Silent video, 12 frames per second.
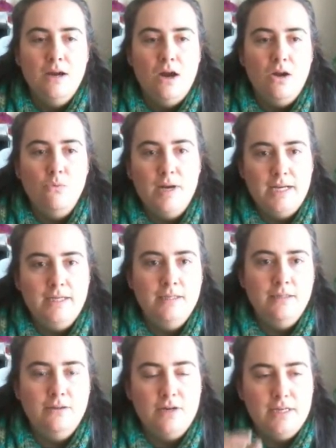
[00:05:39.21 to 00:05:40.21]
I went in
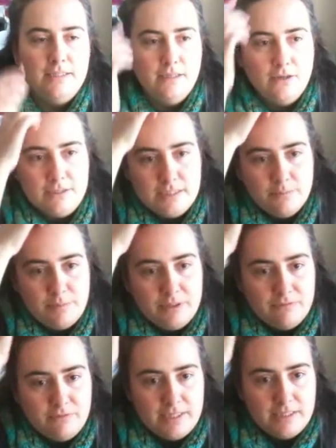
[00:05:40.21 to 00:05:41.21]
and I did a bit
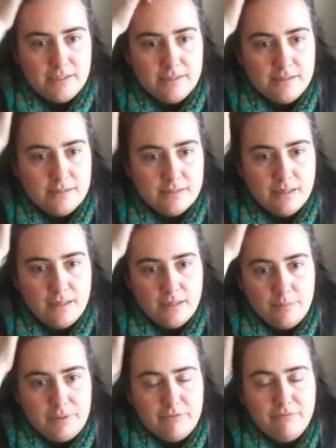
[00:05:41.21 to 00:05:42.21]
of this and
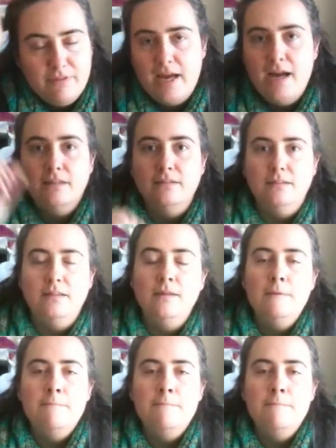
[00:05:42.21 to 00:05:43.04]
a bit of that, and